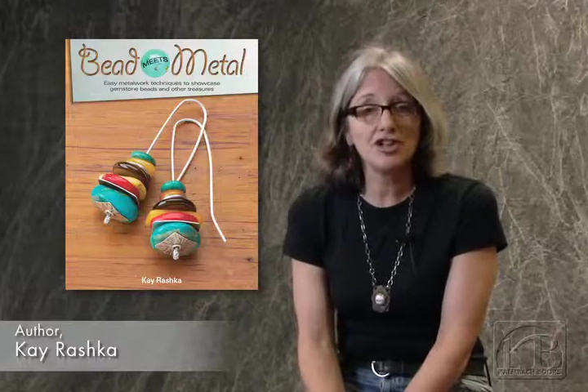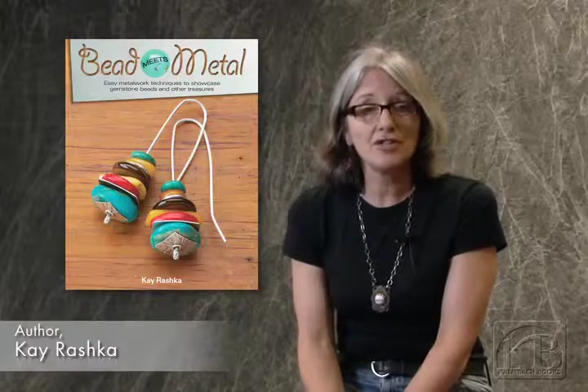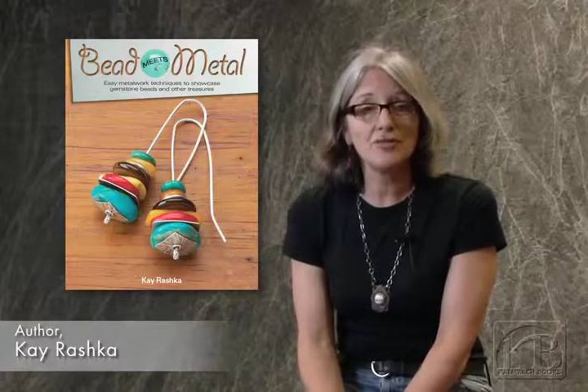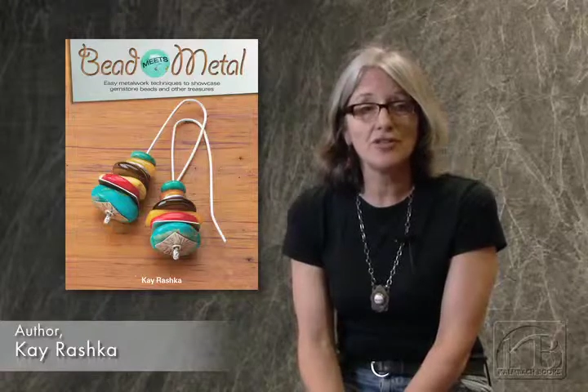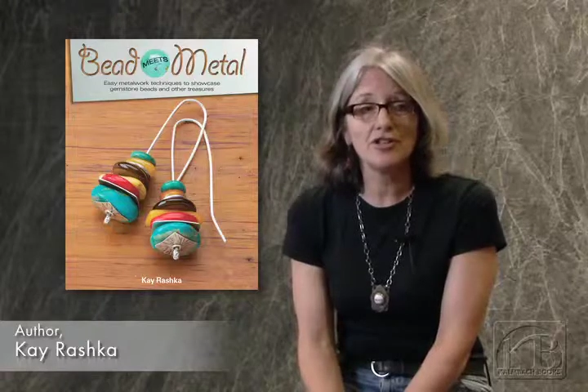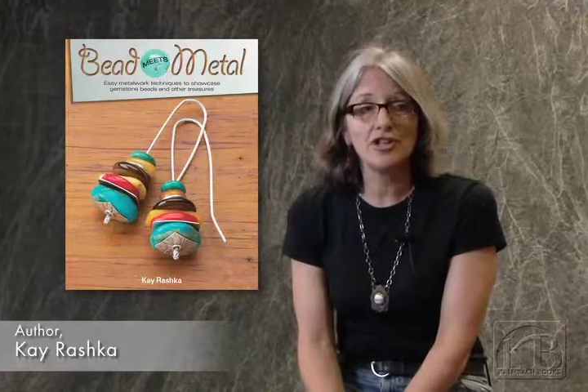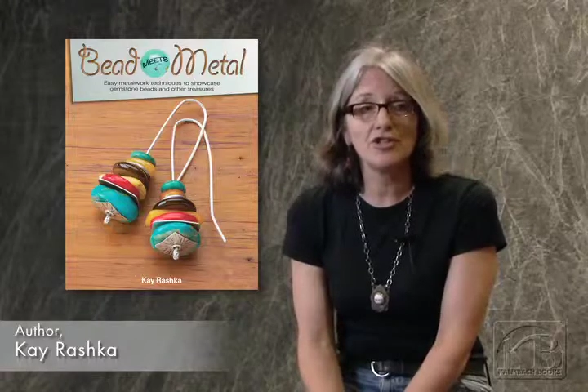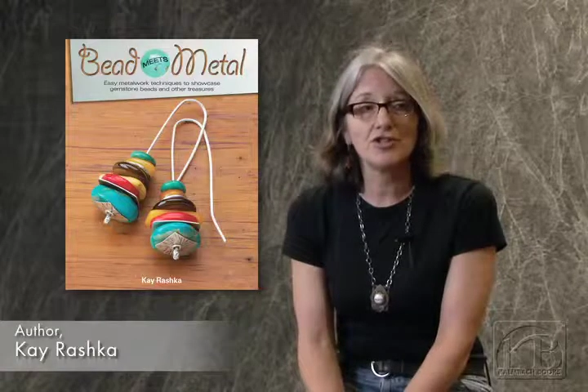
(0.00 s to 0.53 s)

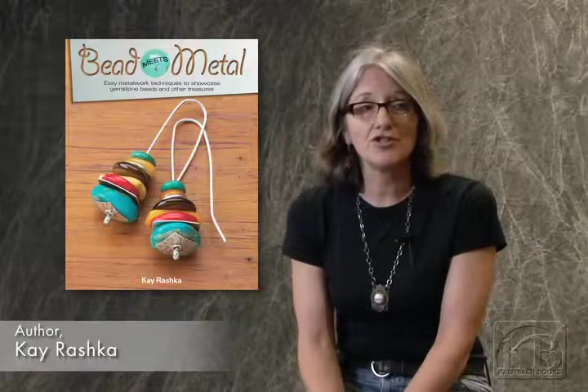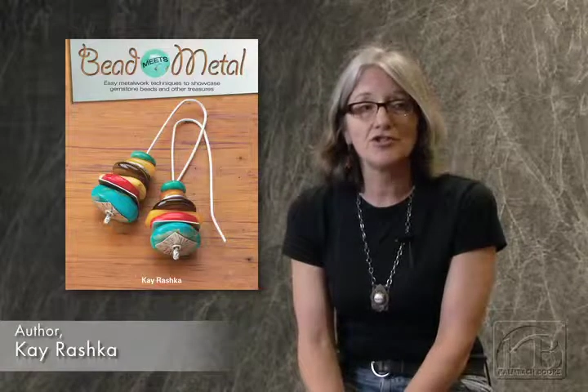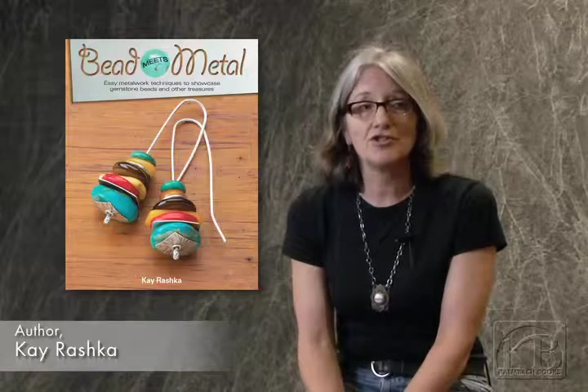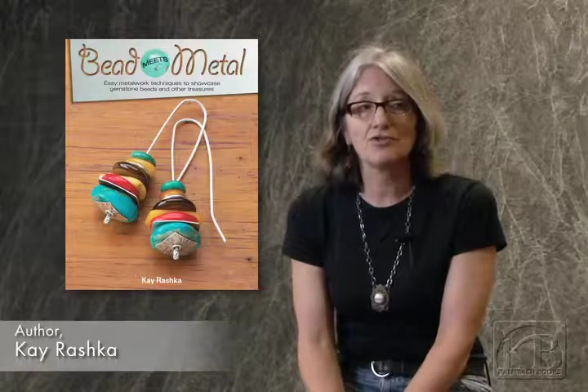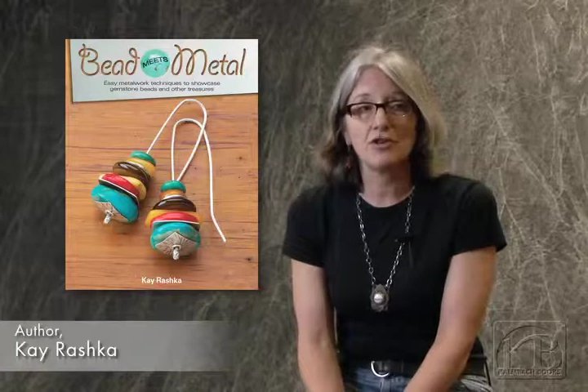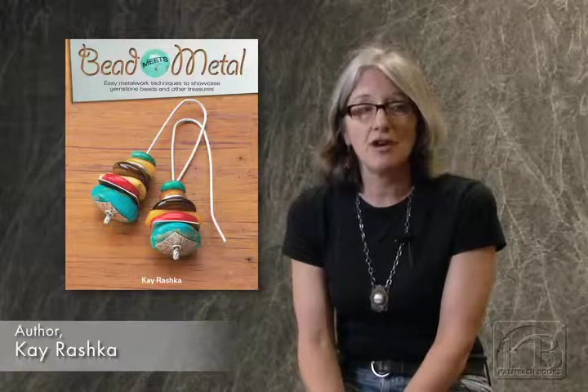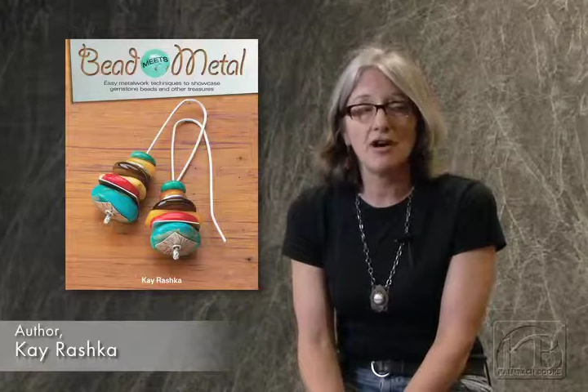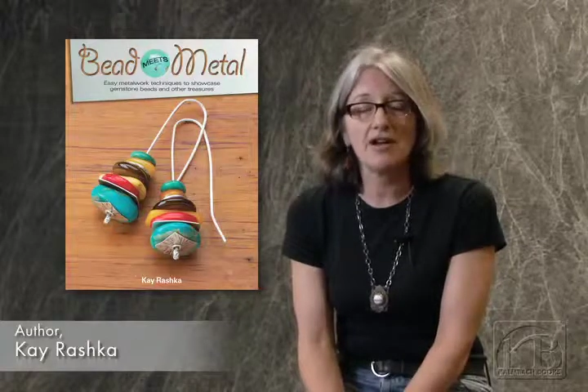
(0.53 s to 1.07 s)
general are just
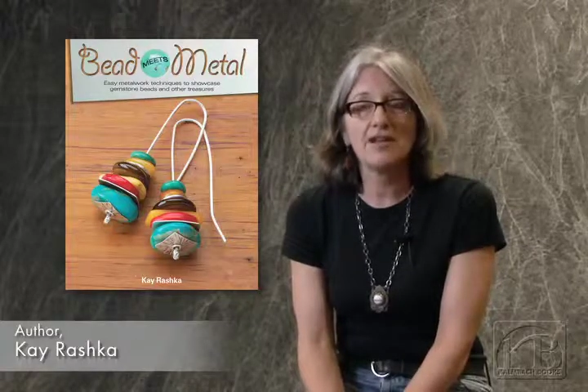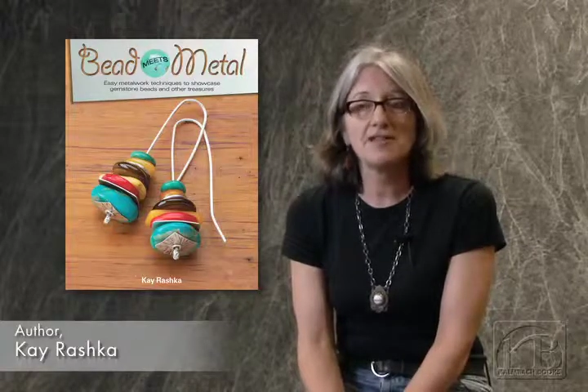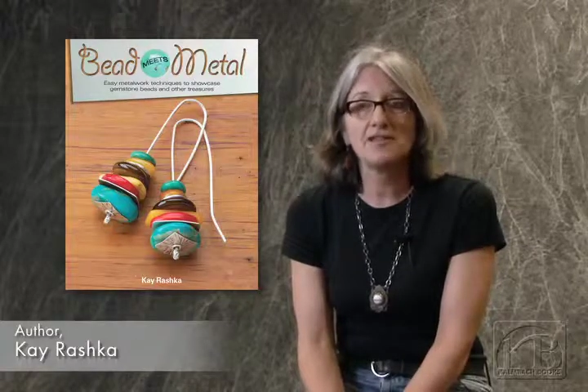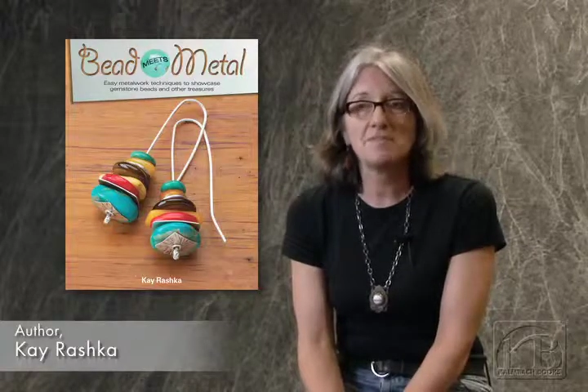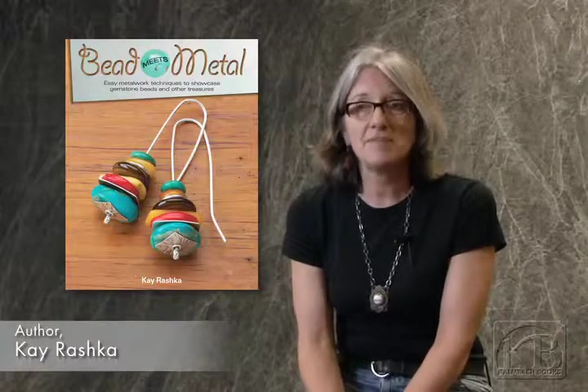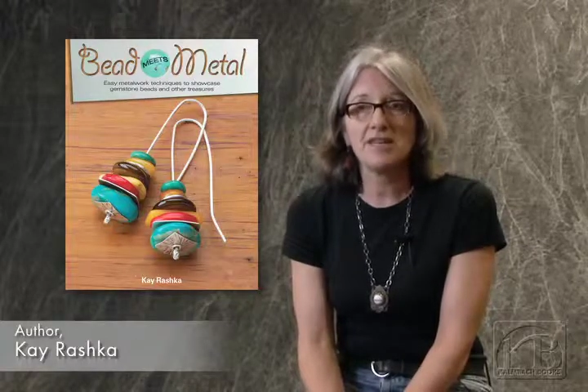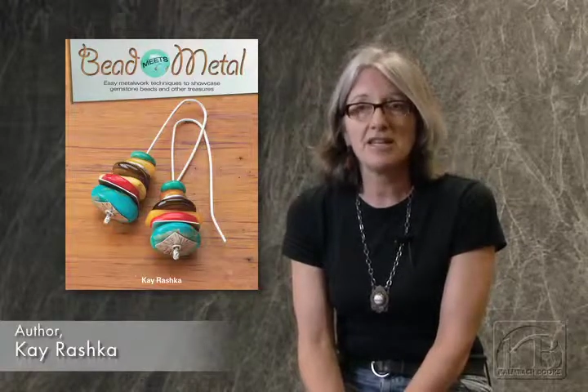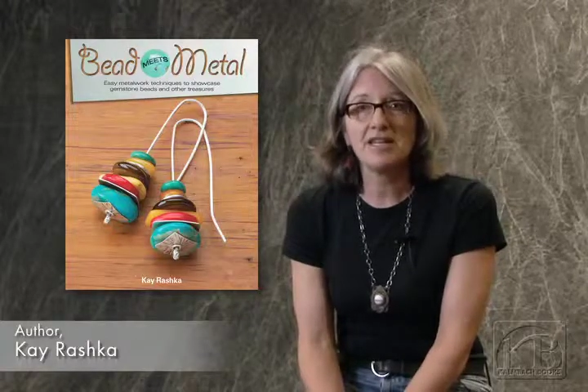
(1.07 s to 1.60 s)
drawn to
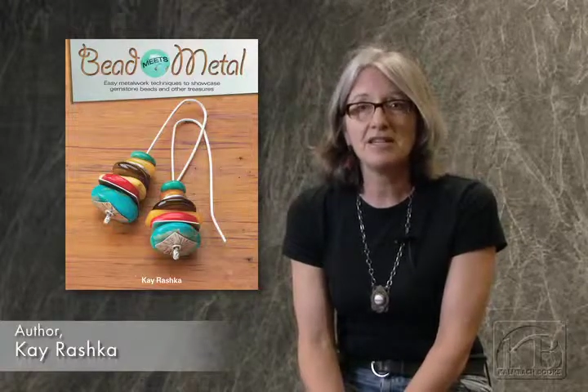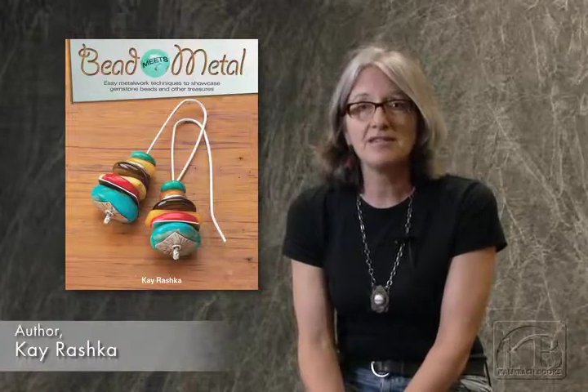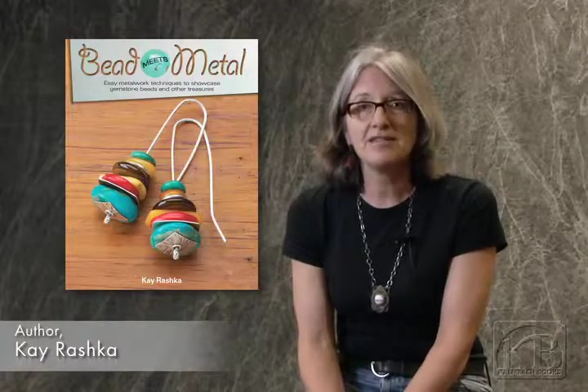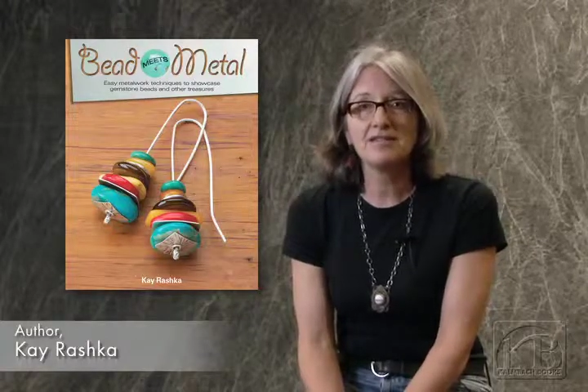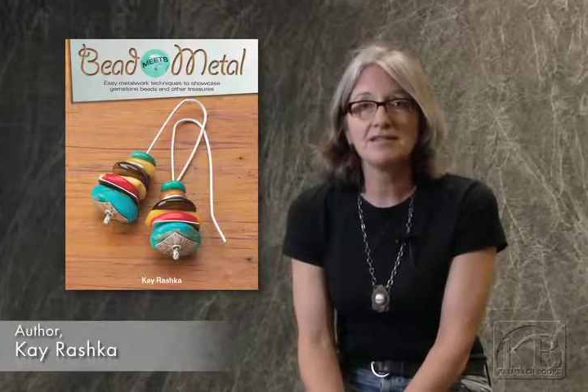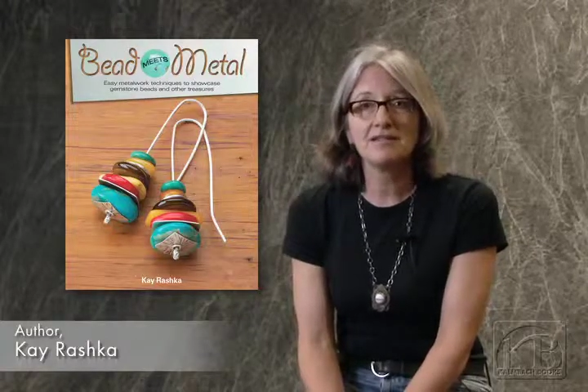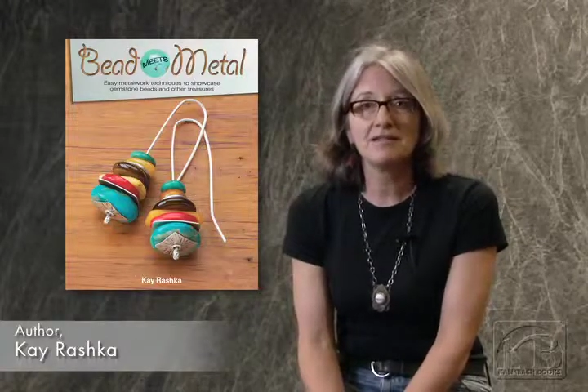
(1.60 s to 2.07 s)
beads,